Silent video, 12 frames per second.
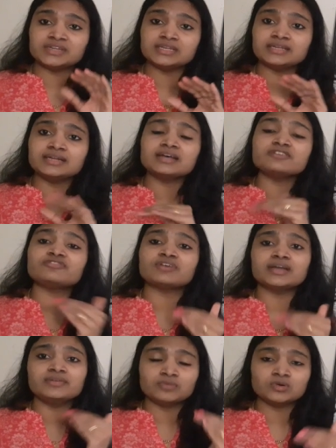we need a
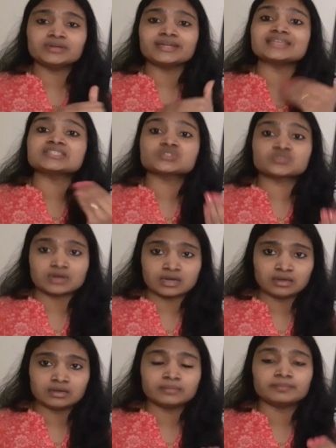5 volt
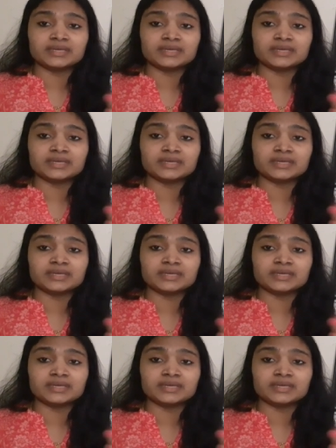extra